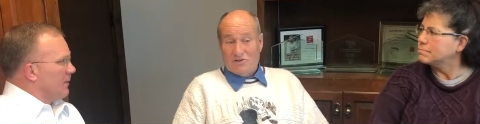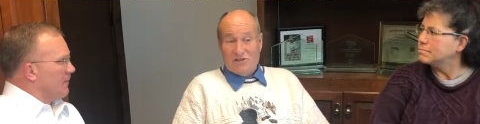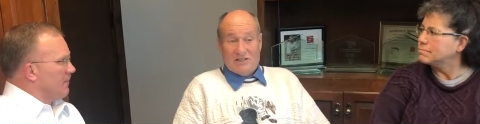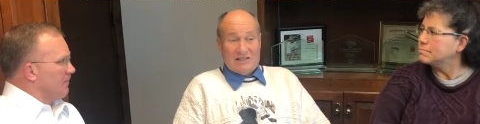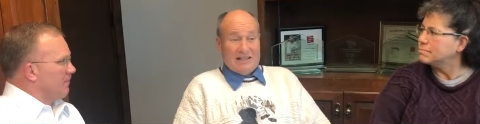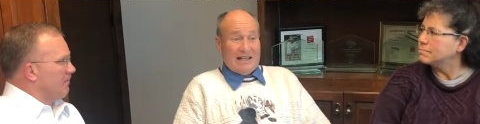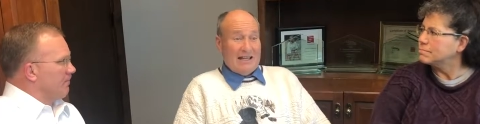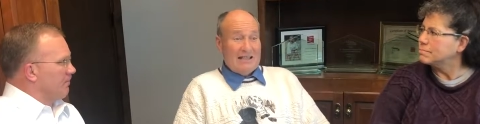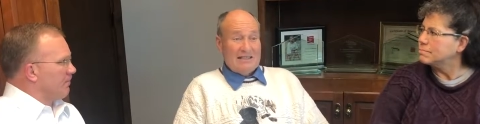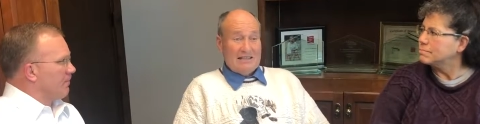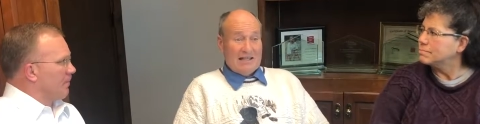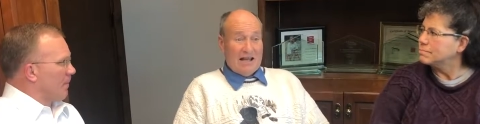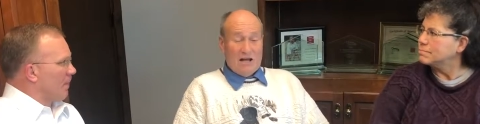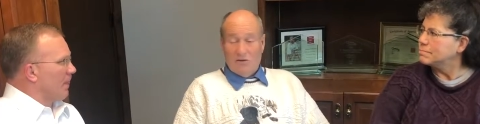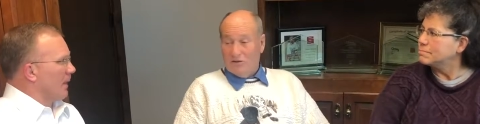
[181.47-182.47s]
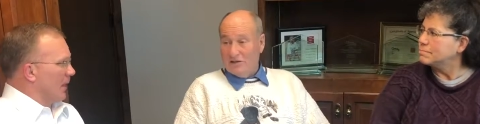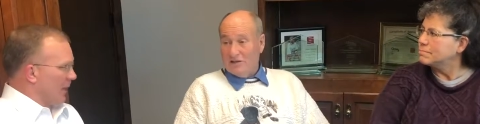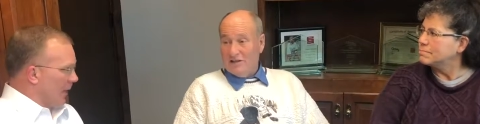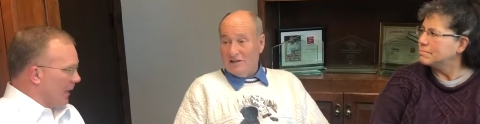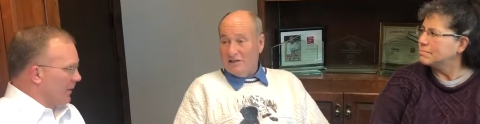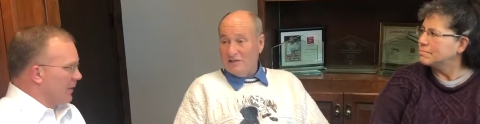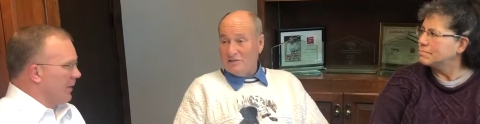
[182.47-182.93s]
Speaker 1: you're just guessing how
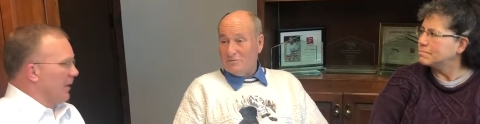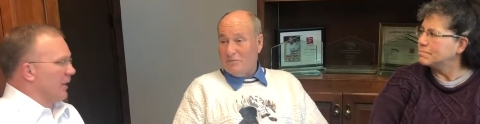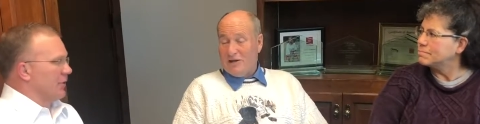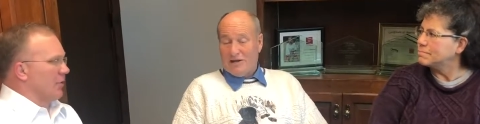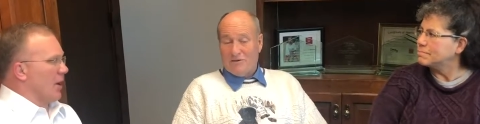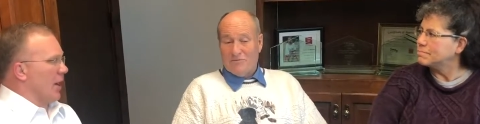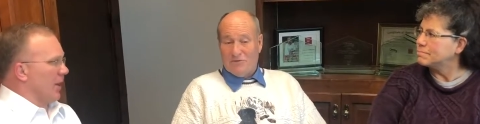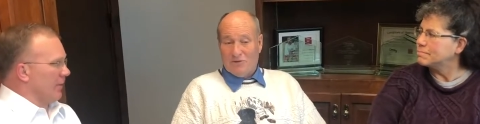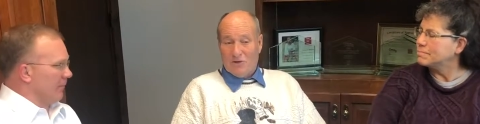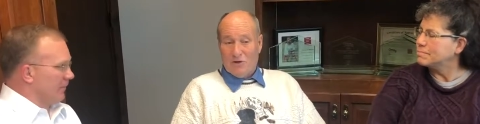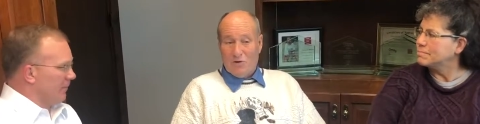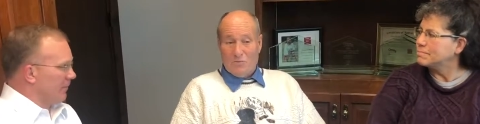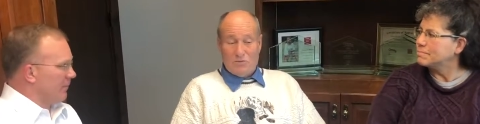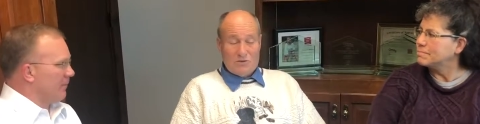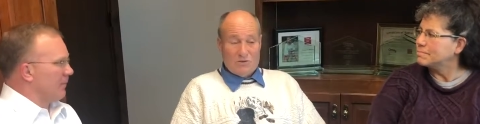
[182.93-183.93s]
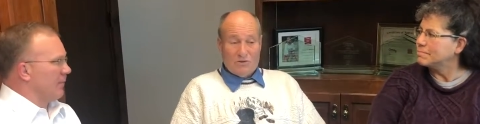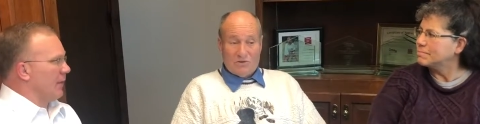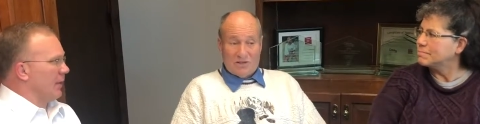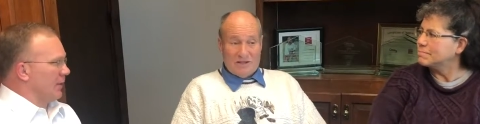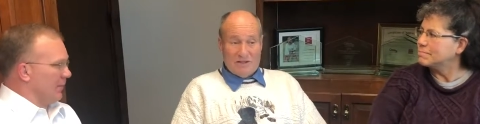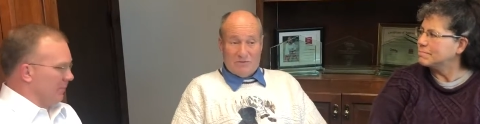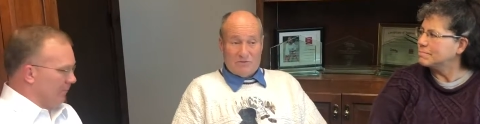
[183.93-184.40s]
leaky is my right. envelope. So
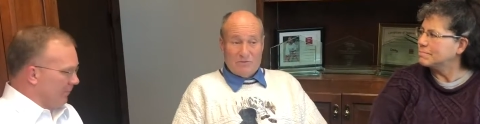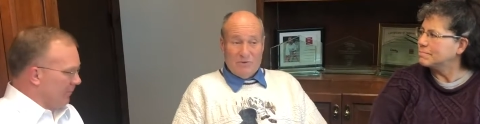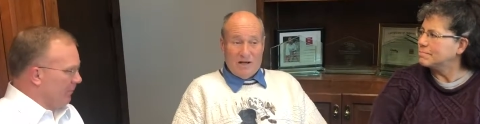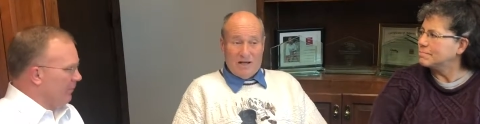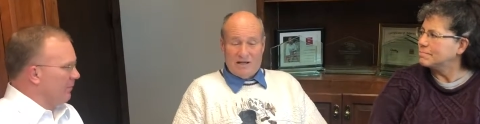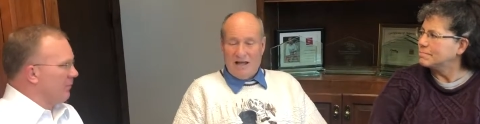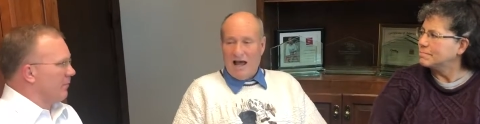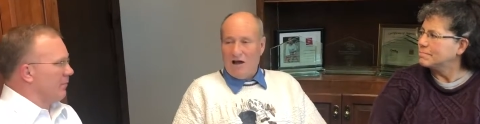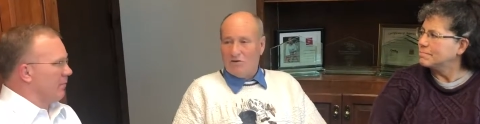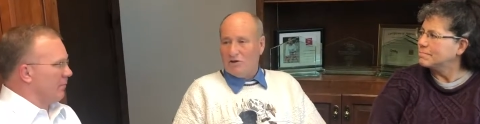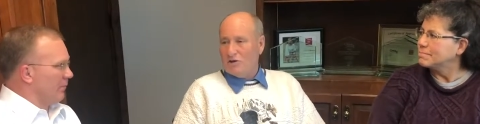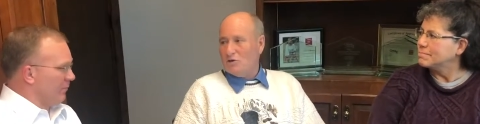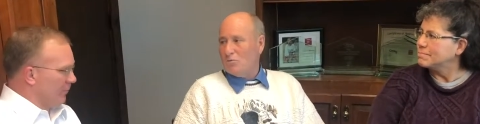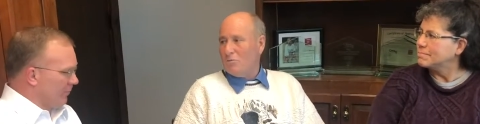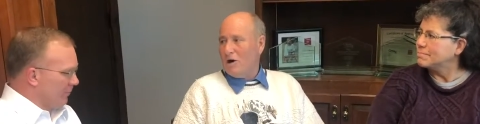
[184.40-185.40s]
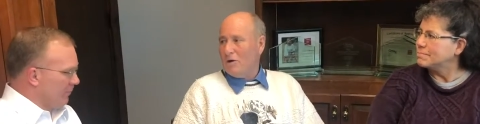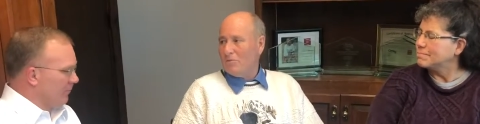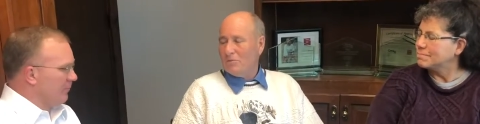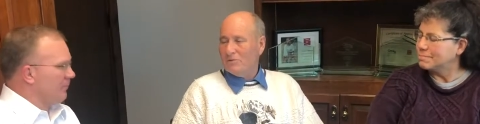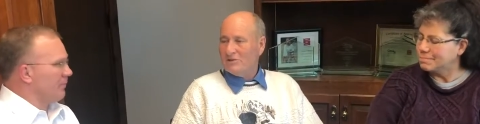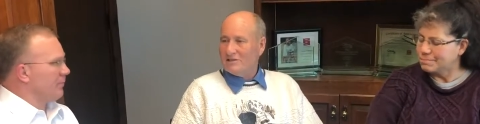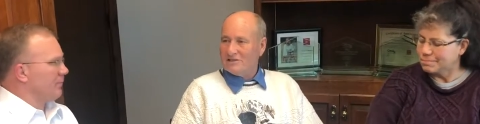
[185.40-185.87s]
right. guess what? How can you
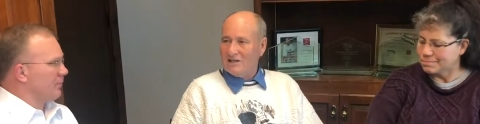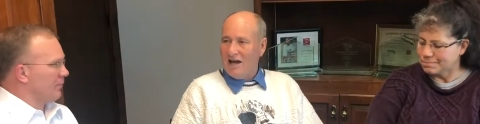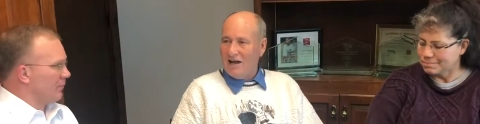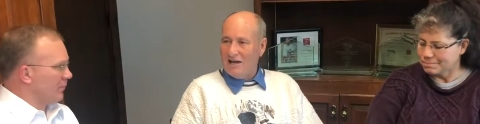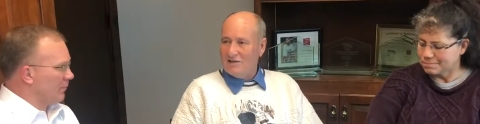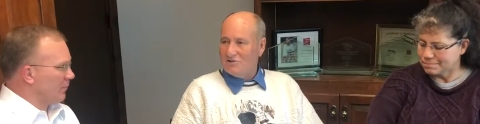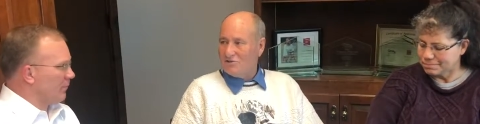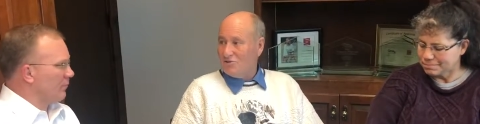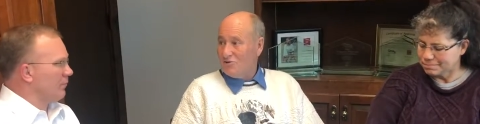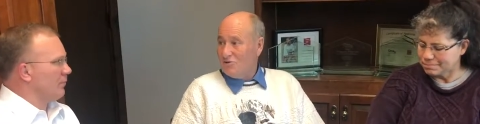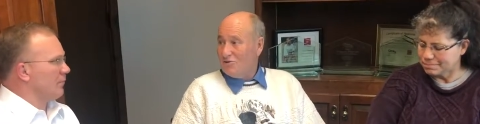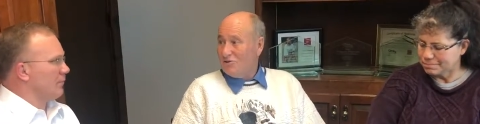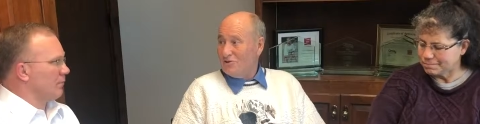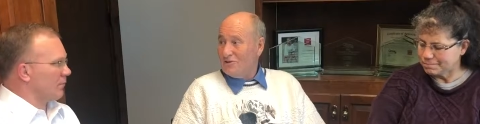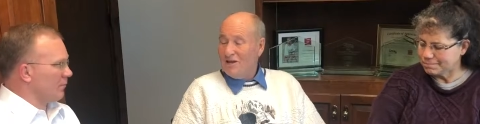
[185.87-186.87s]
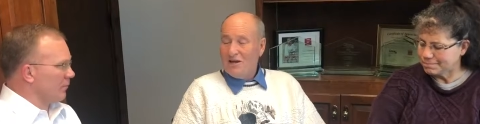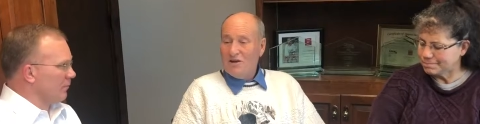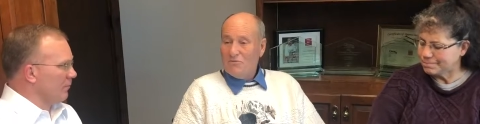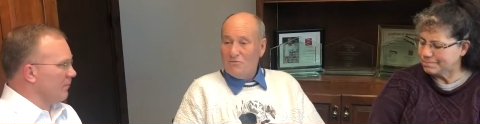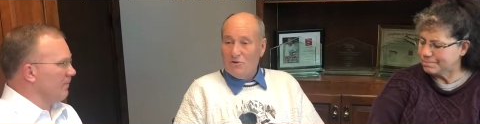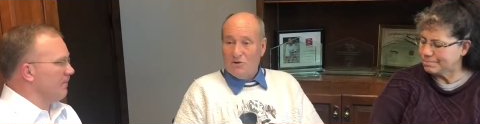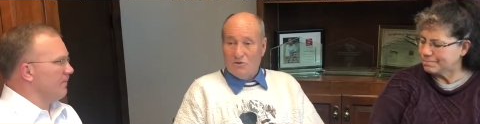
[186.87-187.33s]
properly size your unit
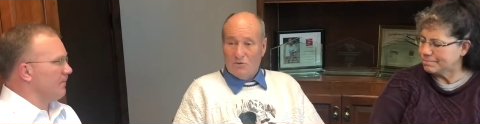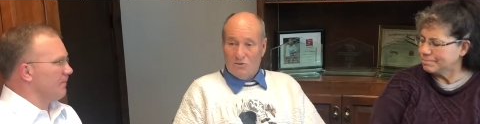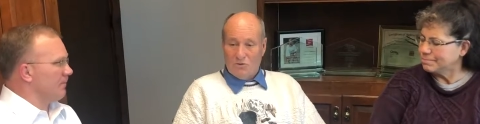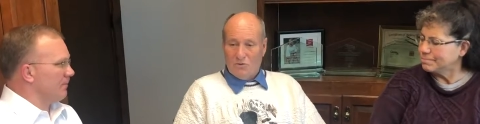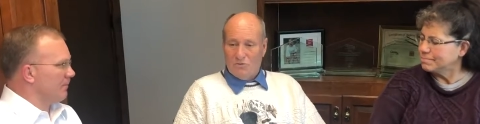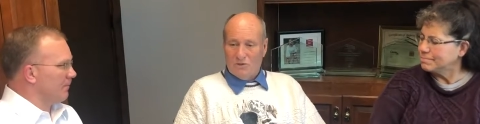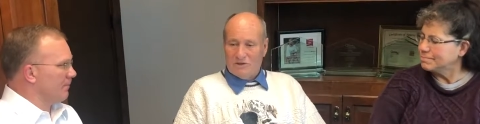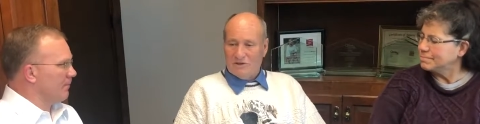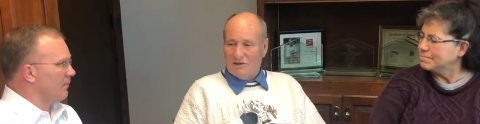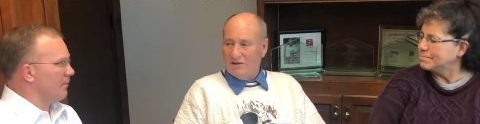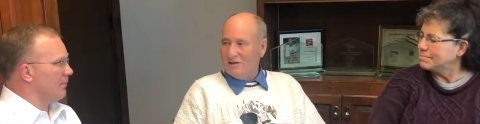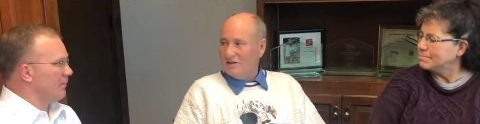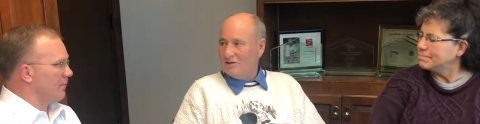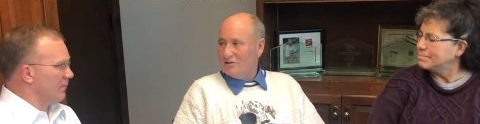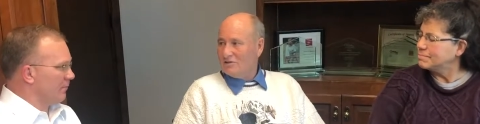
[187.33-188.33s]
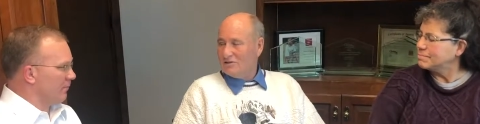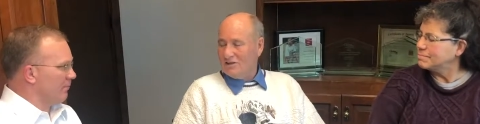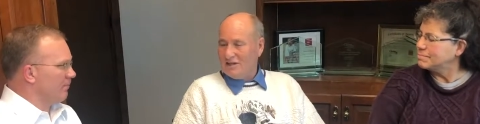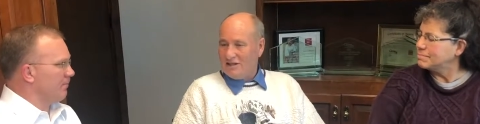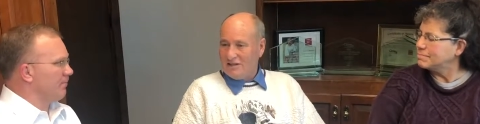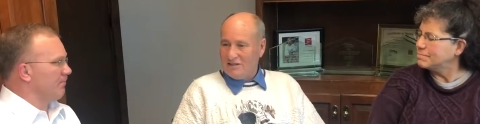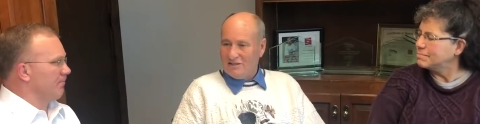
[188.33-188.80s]
if you don't know what the it's
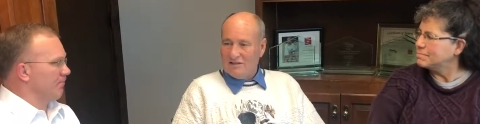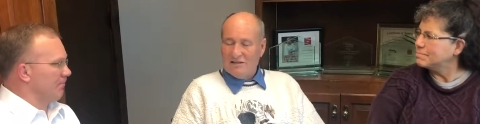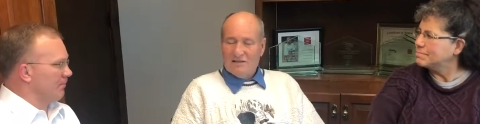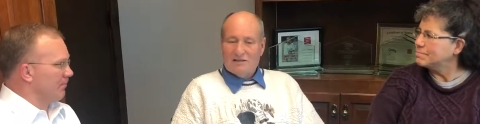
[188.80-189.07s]
leaking?